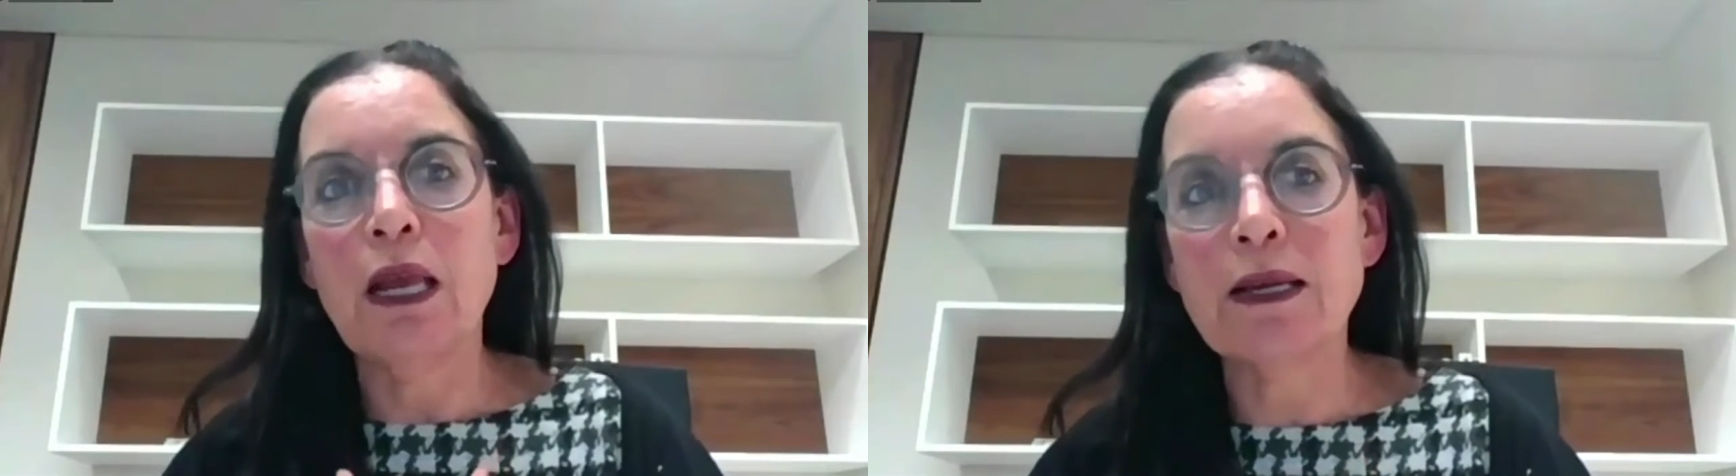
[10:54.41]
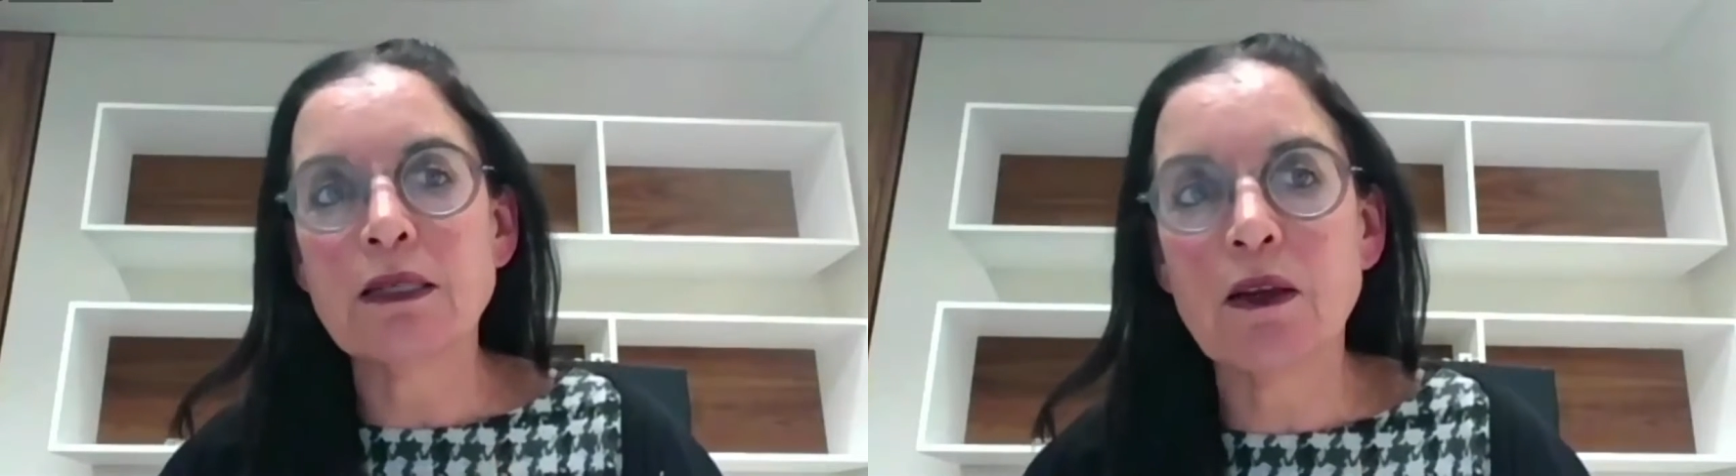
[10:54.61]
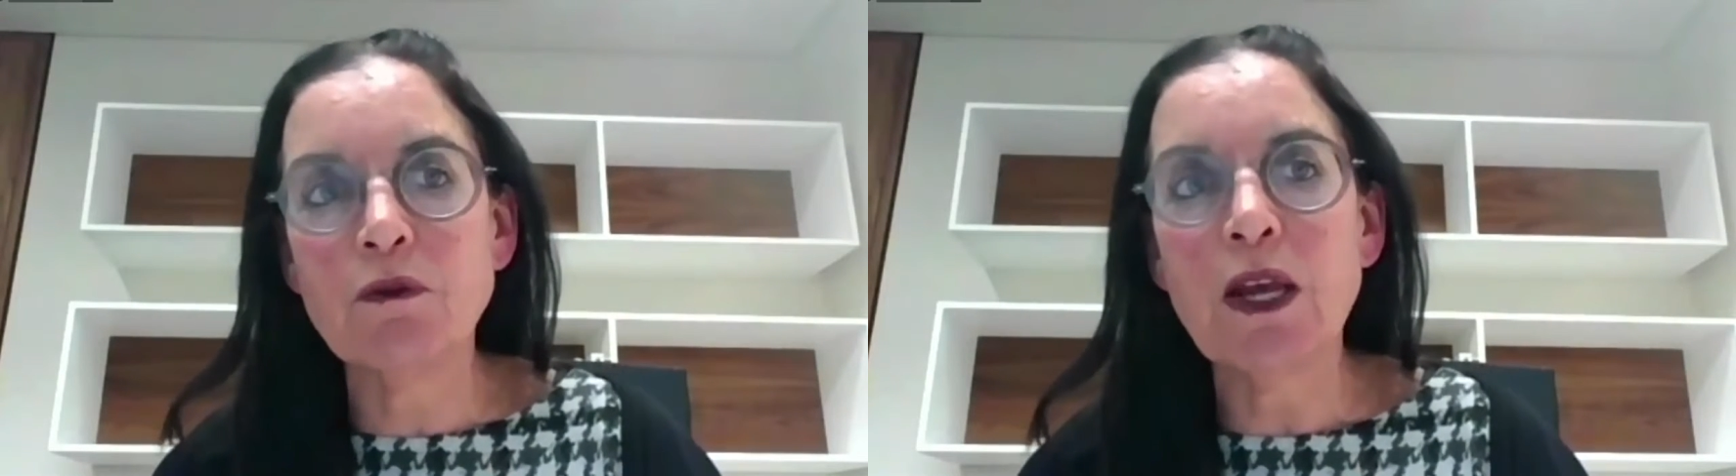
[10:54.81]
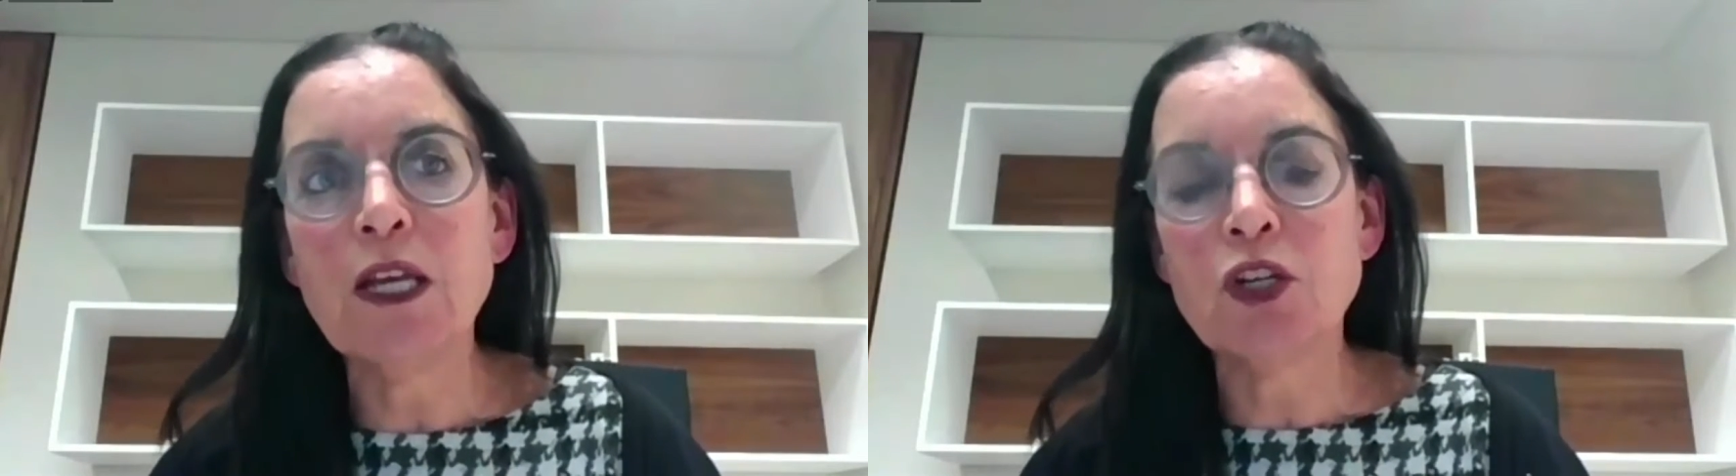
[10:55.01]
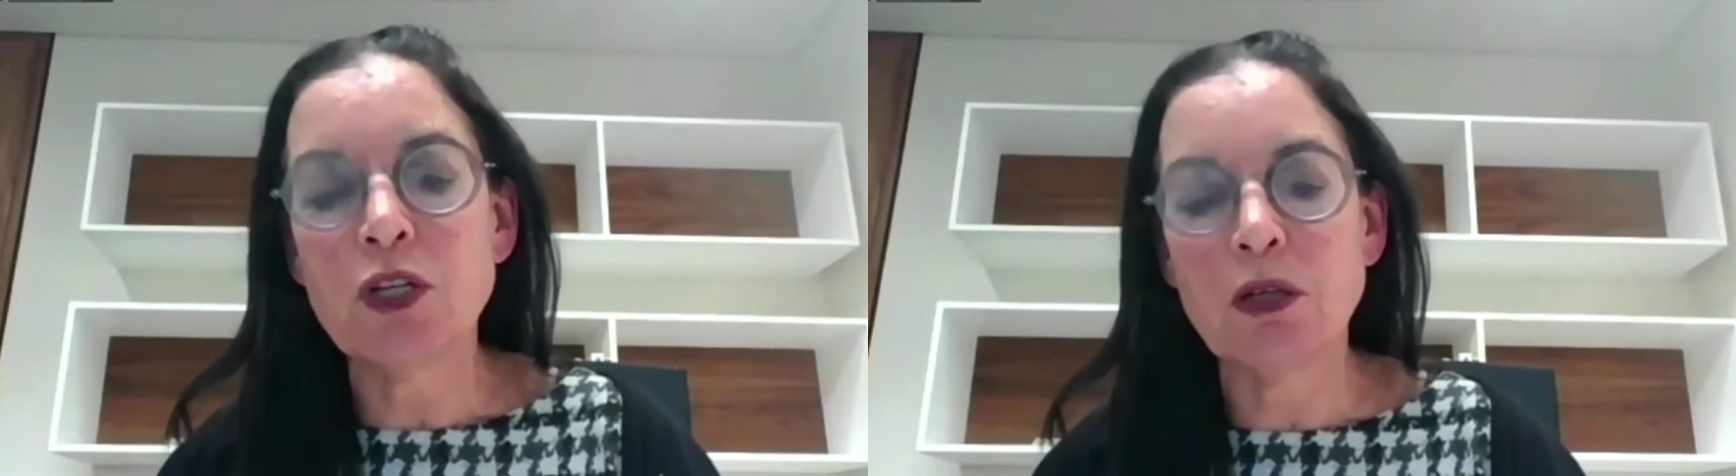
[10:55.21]

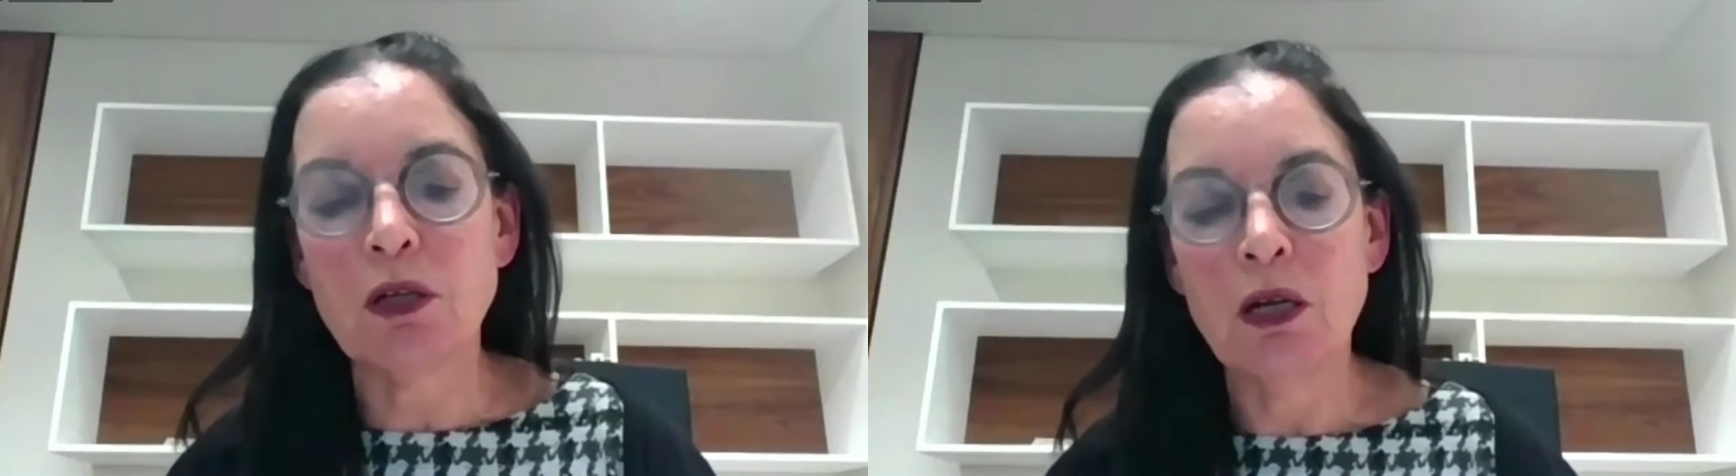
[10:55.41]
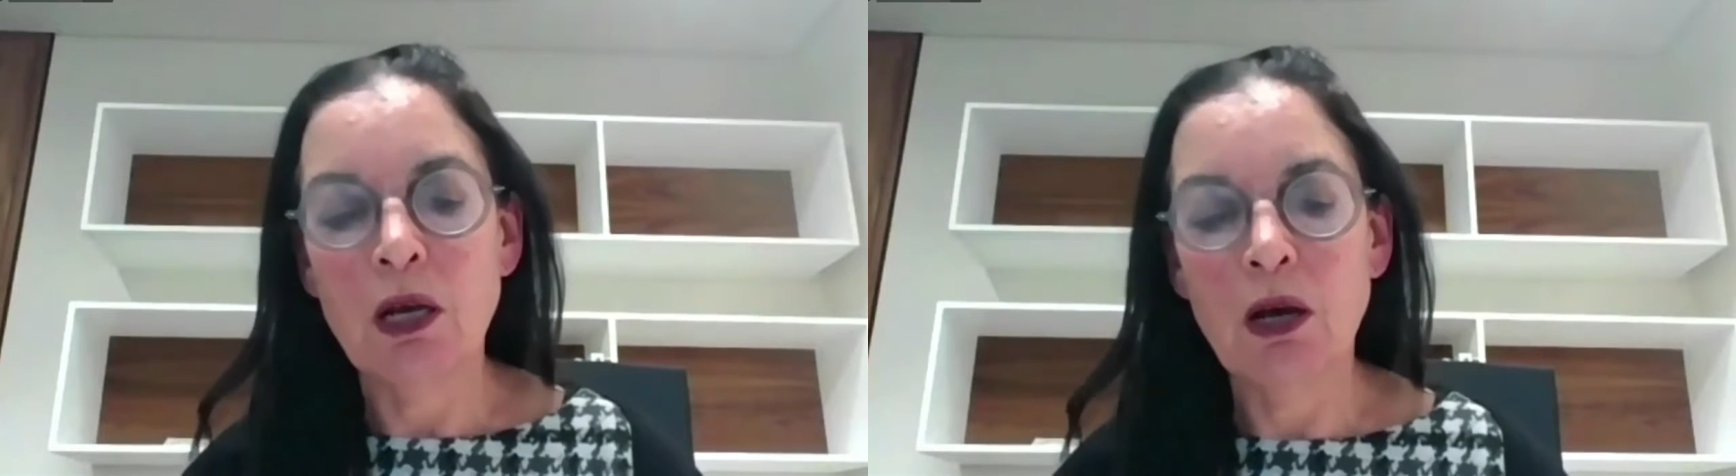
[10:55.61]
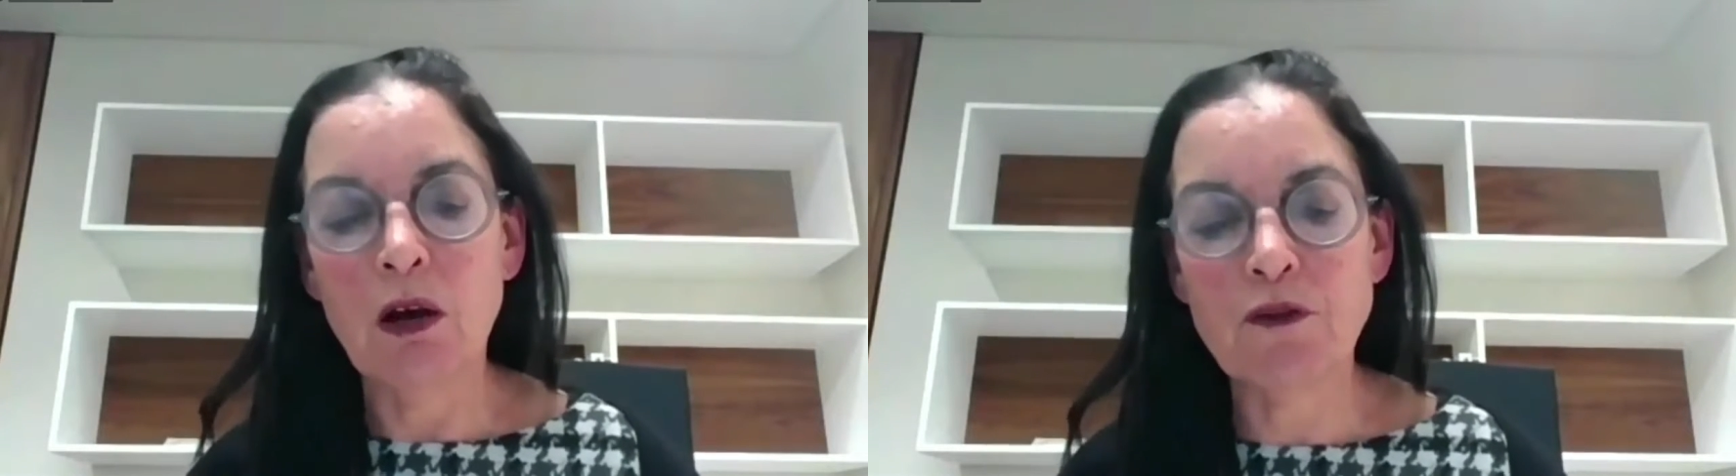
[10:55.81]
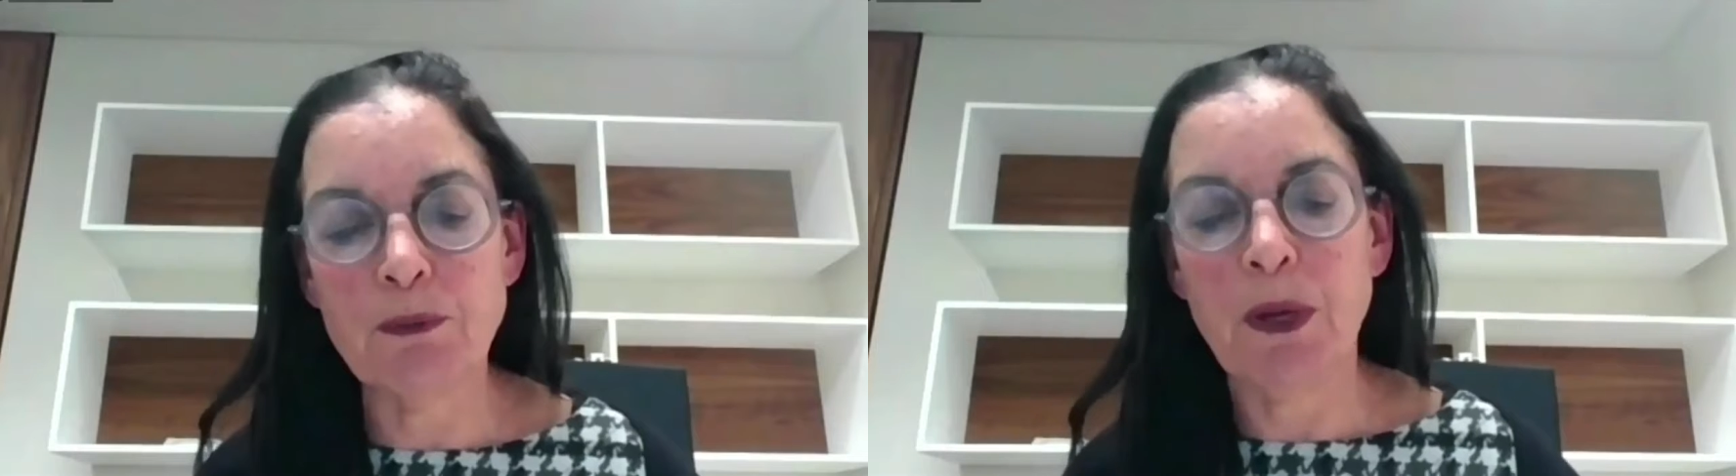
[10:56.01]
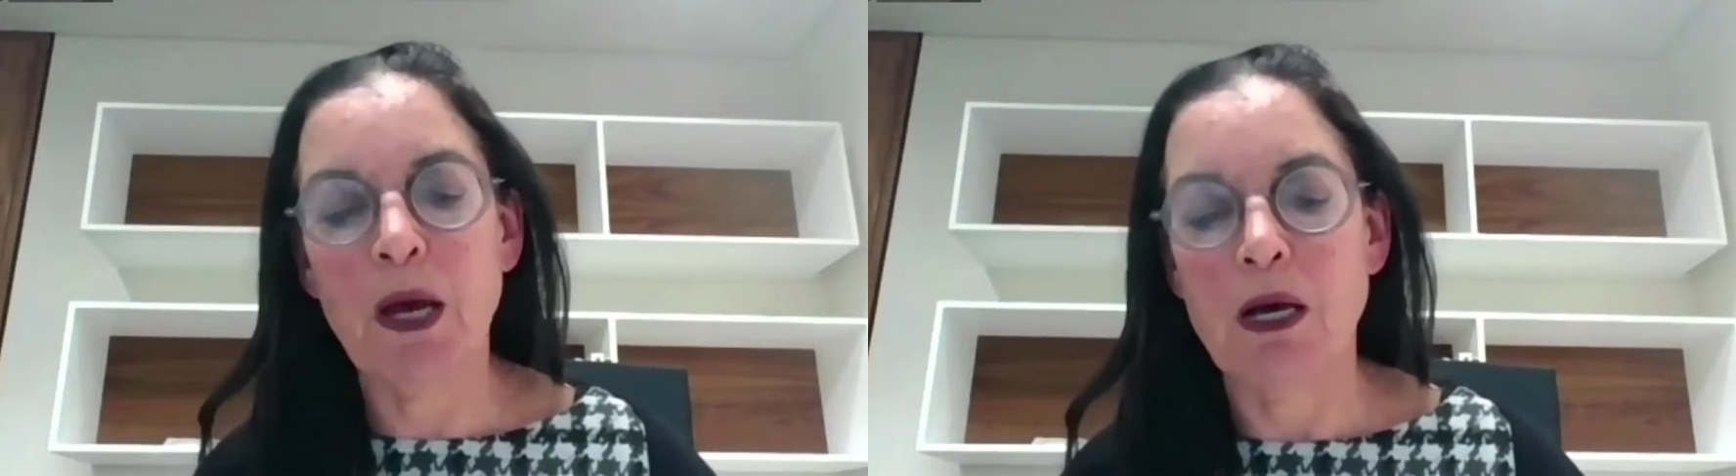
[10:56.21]
excavation of the
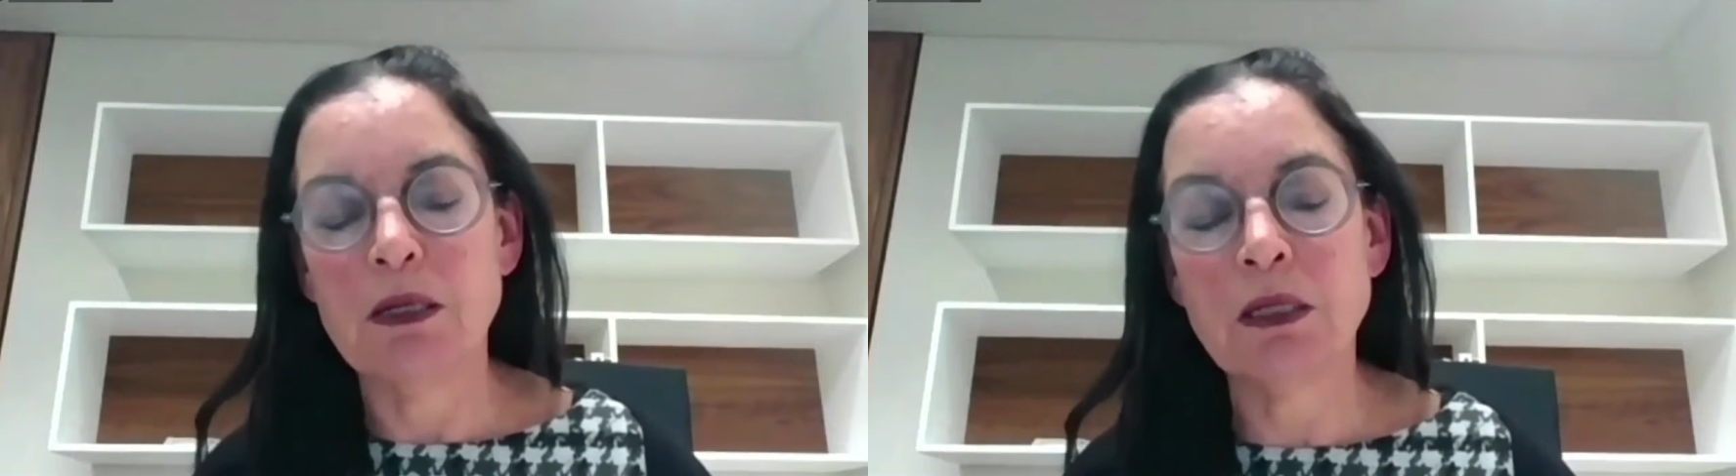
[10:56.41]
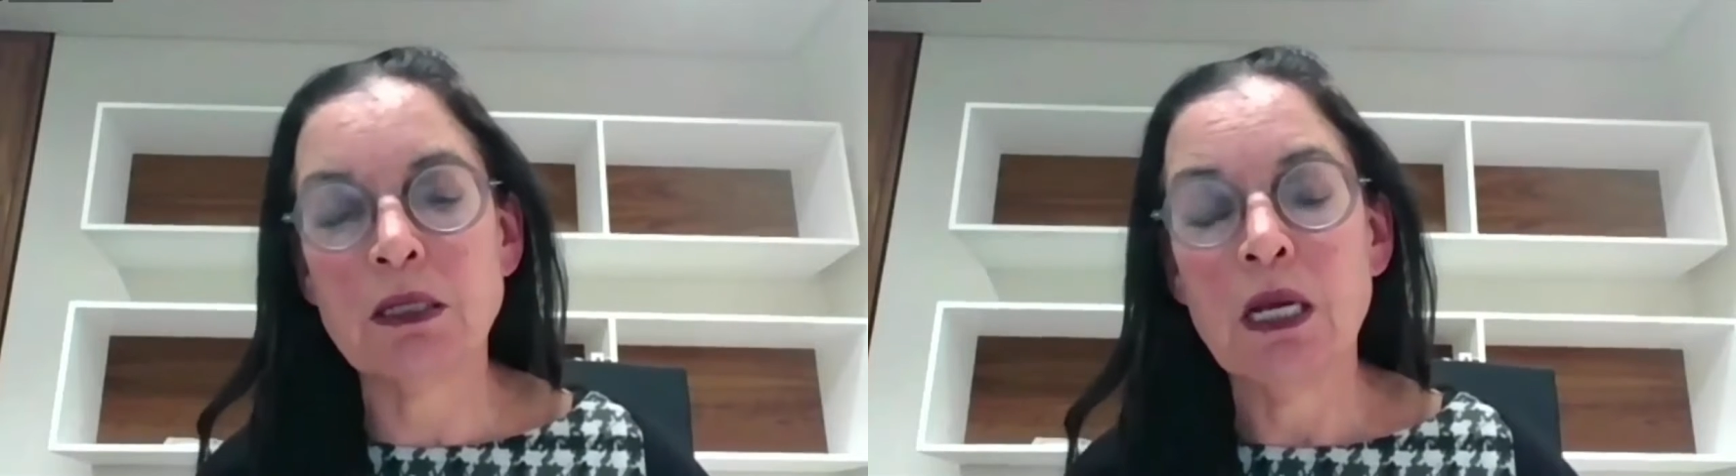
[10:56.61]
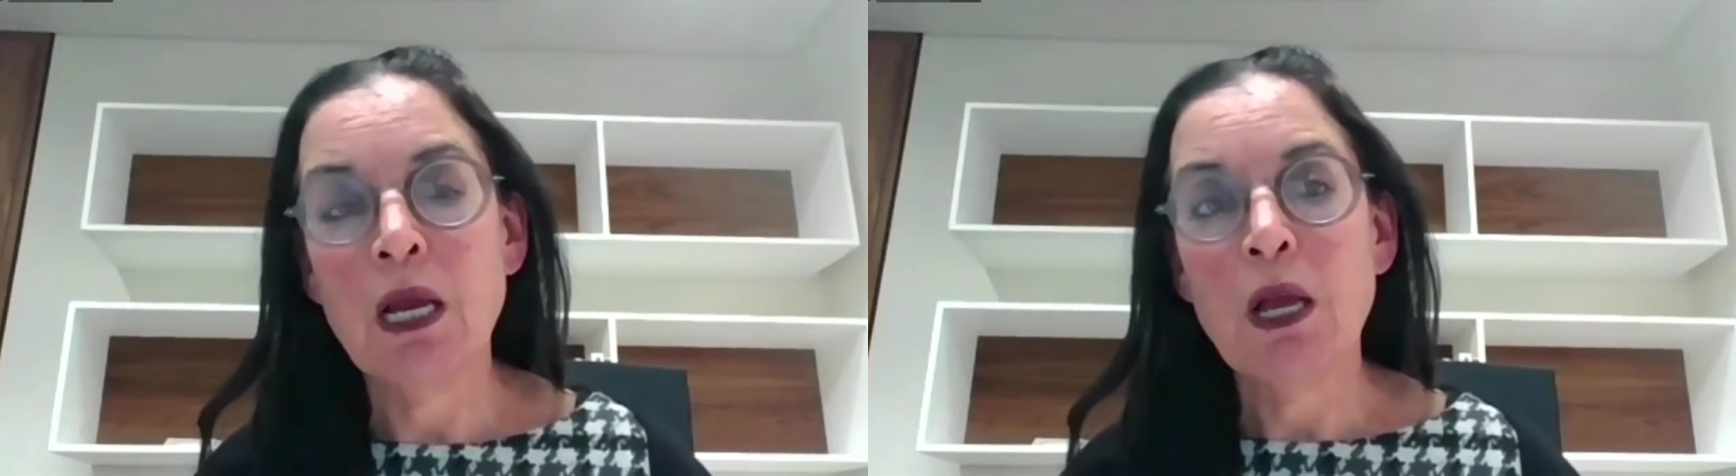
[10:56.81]
past.